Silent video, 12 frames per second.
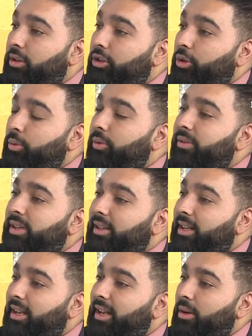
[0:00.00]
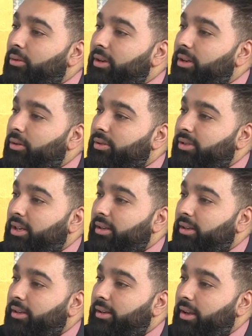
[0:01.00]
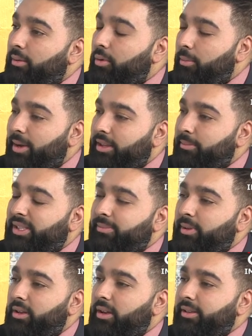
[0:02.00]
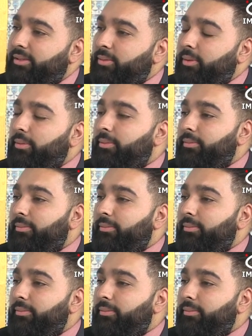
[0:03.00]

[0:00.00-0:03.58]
do we recite that loudly or silently? And what about the Bismillah as well?